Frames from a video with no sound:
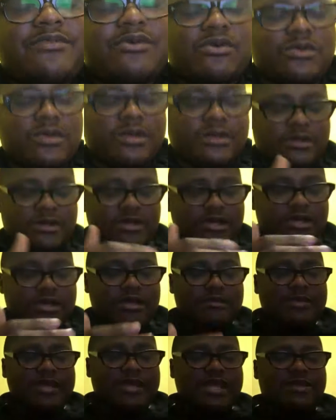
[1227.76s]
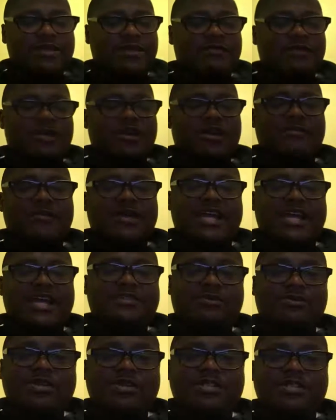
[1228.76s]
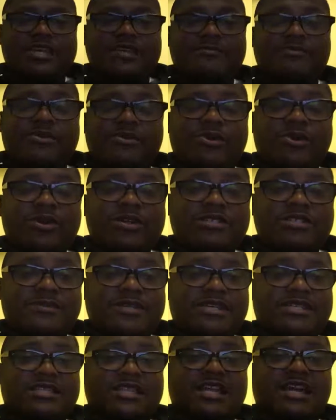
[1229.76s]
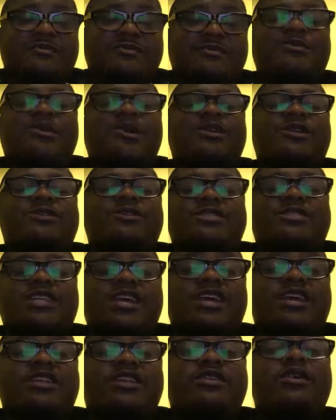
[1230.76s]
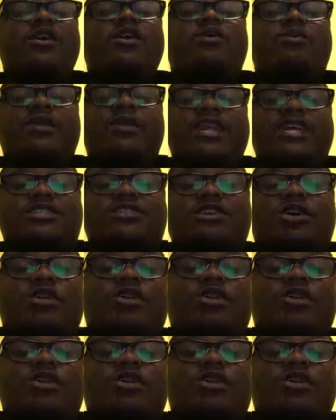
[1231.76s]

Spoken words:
people be able to become exporters and importers, because a lot of people don't understand when they